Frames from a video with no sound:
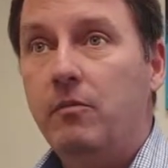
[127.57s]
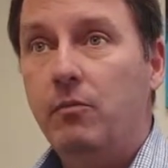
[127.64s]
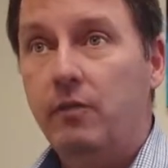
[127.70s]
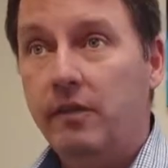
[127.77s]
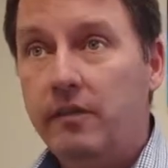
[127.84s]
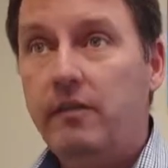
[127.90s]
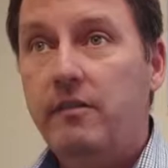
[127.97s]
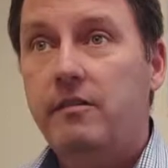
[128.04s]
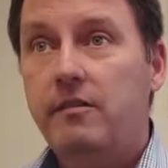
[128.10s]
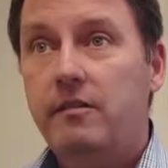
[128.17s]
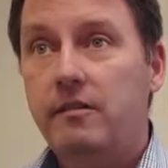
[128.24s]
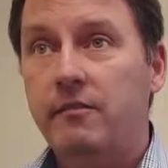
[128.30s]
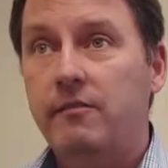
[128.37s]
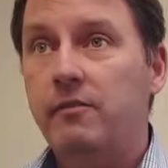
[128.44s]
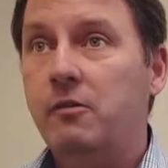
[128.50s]
with
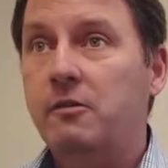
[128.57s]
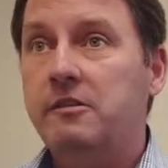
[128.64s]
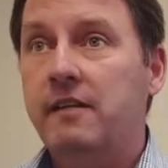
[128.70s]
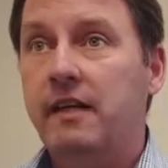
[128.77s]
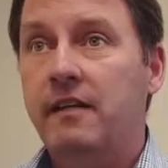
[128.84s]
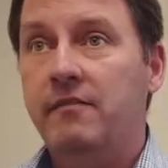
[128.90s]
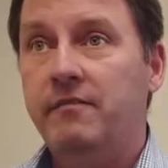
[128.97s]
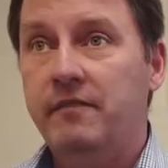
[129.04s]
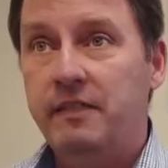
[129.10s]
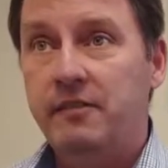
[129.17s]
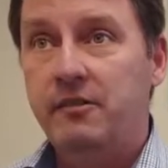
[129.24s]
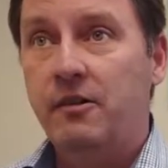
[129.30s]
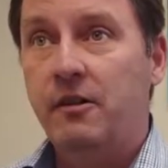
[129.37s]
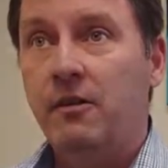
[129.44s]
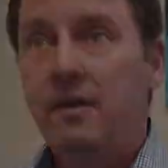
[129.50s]
the folks at In
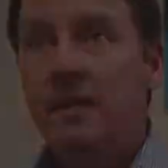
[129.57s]
Vitro.